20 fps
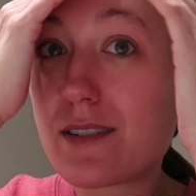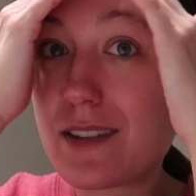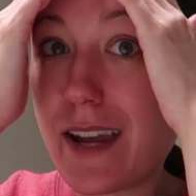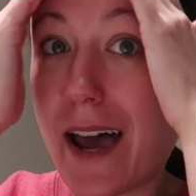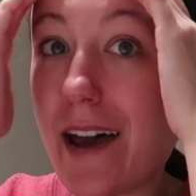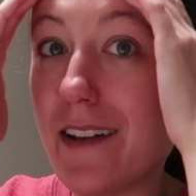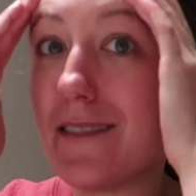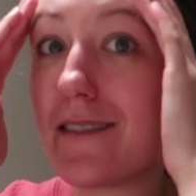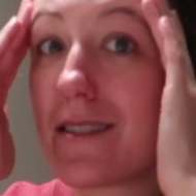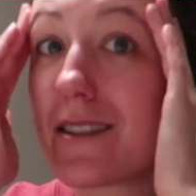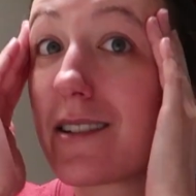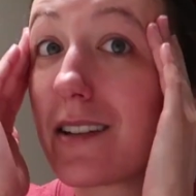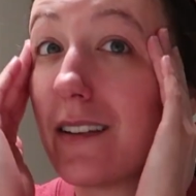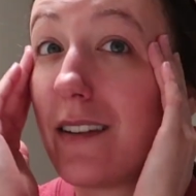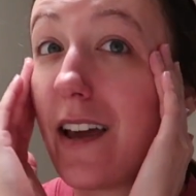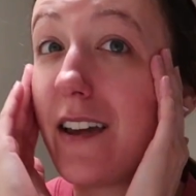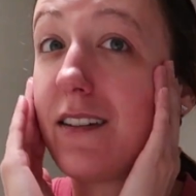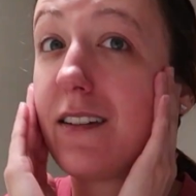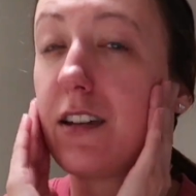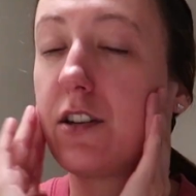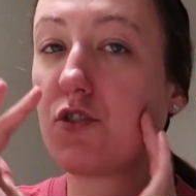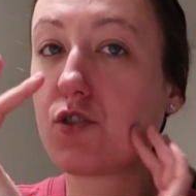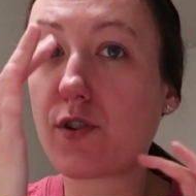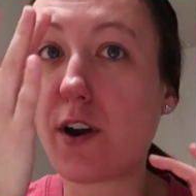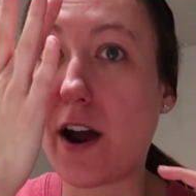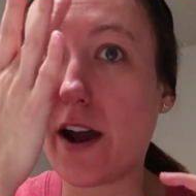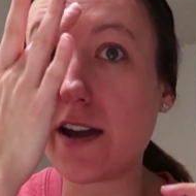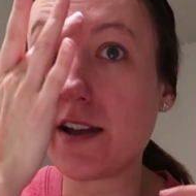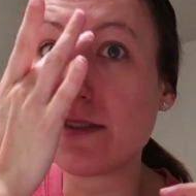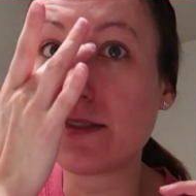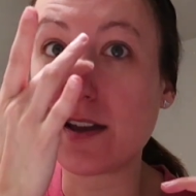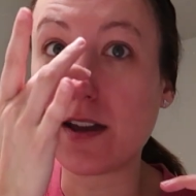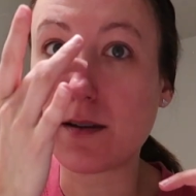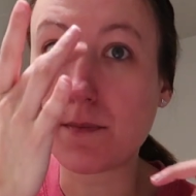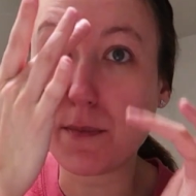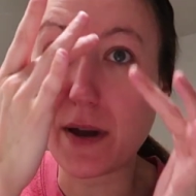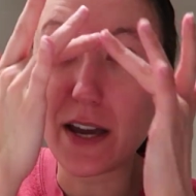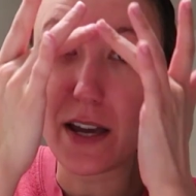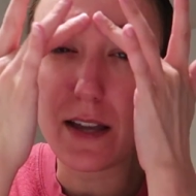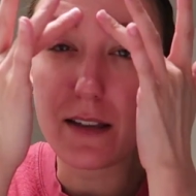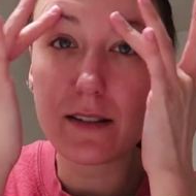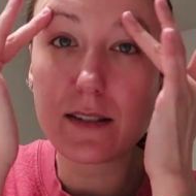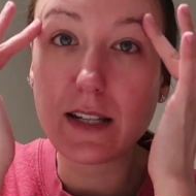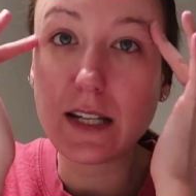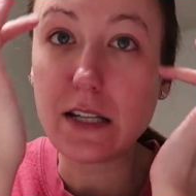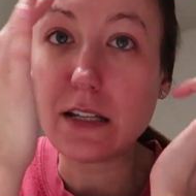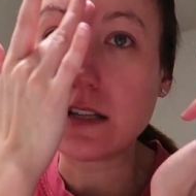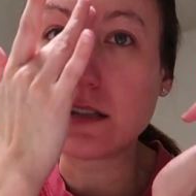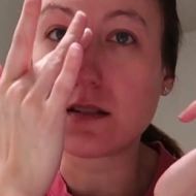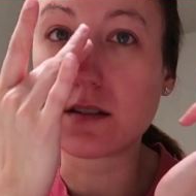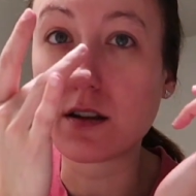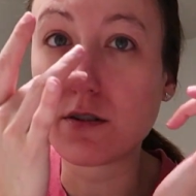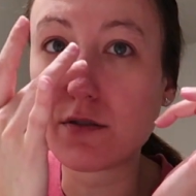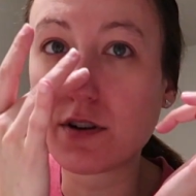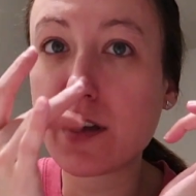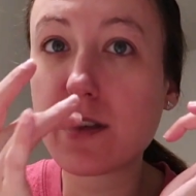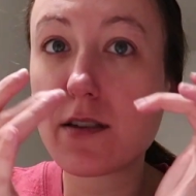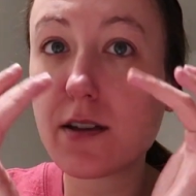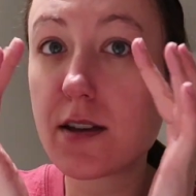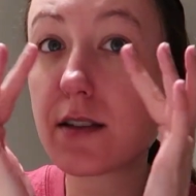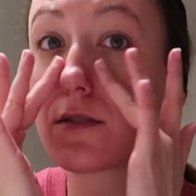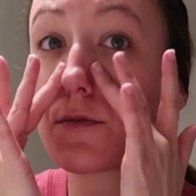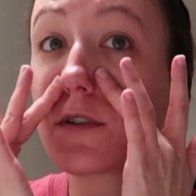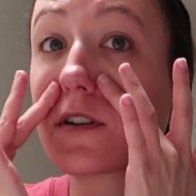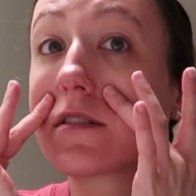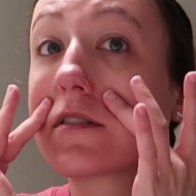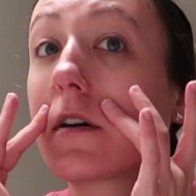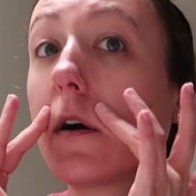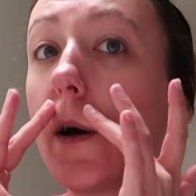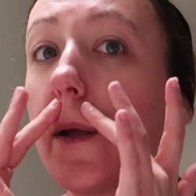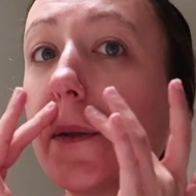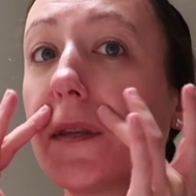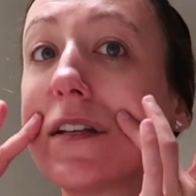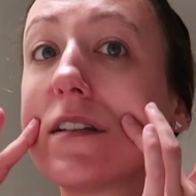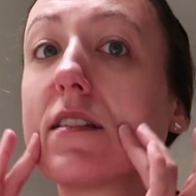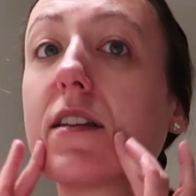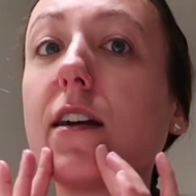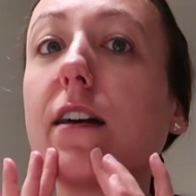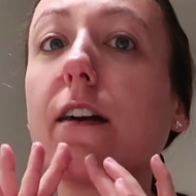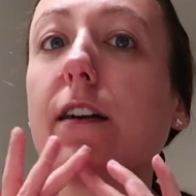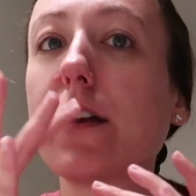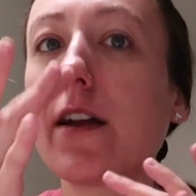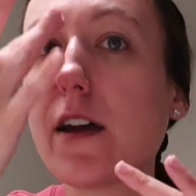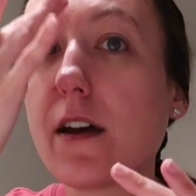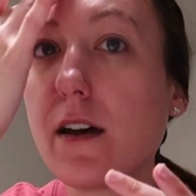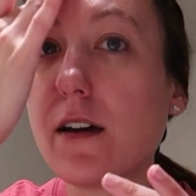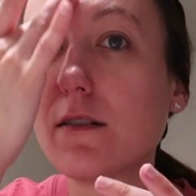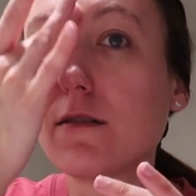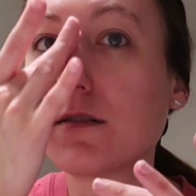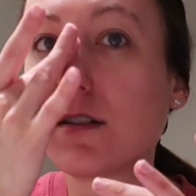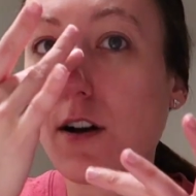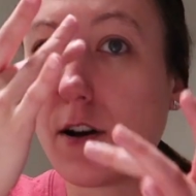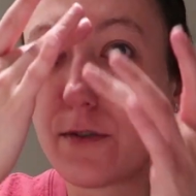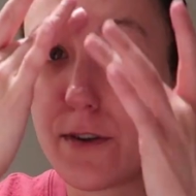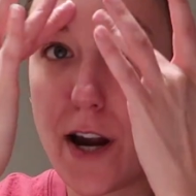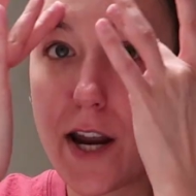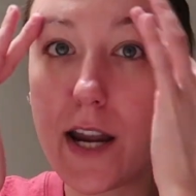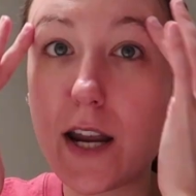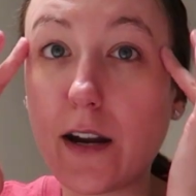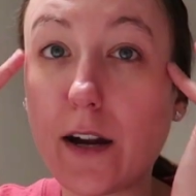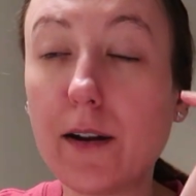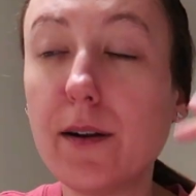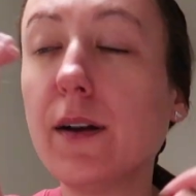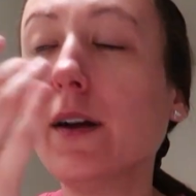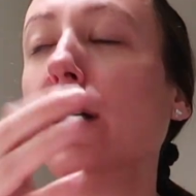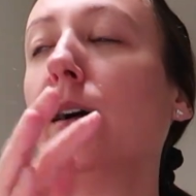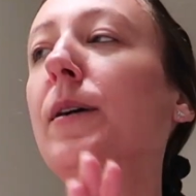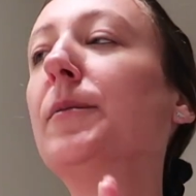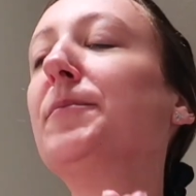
tends to like get dry in like my T-zone, I think it's what it's called, this area, all right here.